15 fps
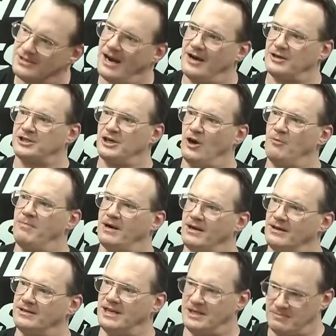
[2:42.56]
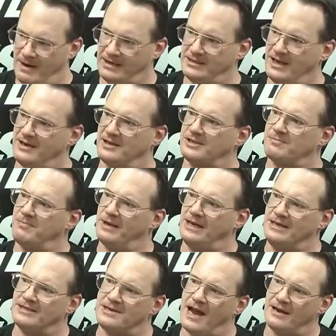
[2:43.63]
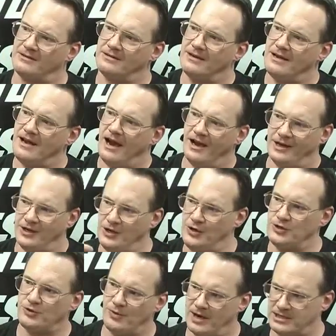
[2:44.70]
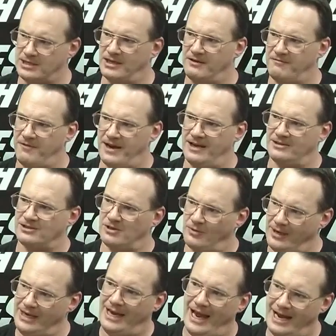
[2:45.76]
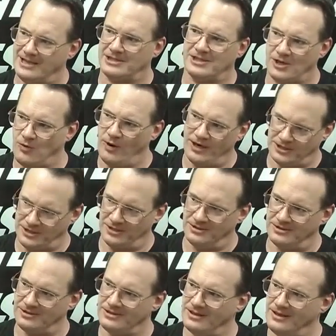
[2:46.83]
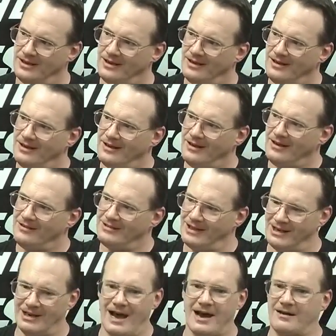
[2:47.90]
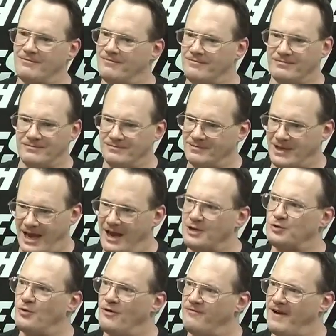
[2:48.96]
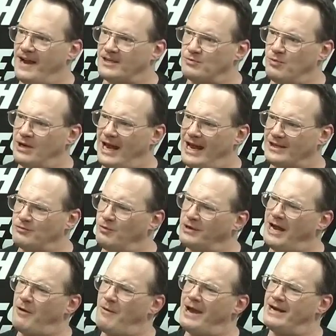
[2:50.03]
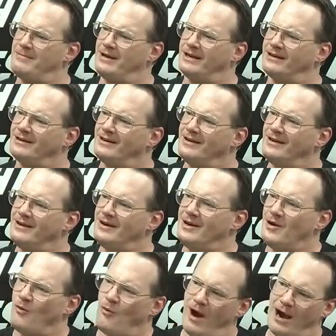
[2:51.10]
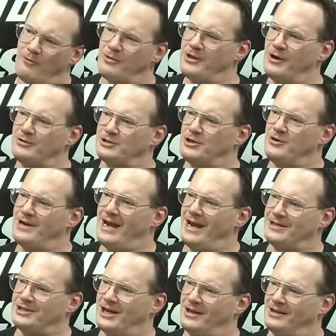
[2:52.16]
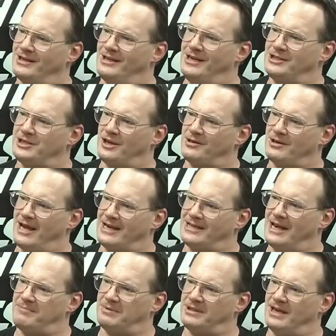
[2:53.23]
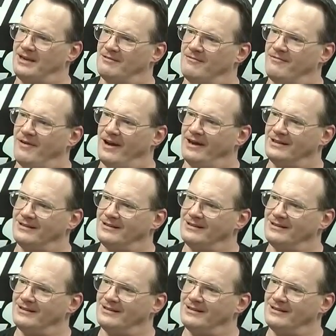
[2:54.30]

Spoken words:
our show because he's my dentist, but he's not a huge wrestling fan, so he asks the questions that a lot of casual fans will ask. Well, now wait a minute. Why were those two guys yelling at each other like that, but they didn't fight?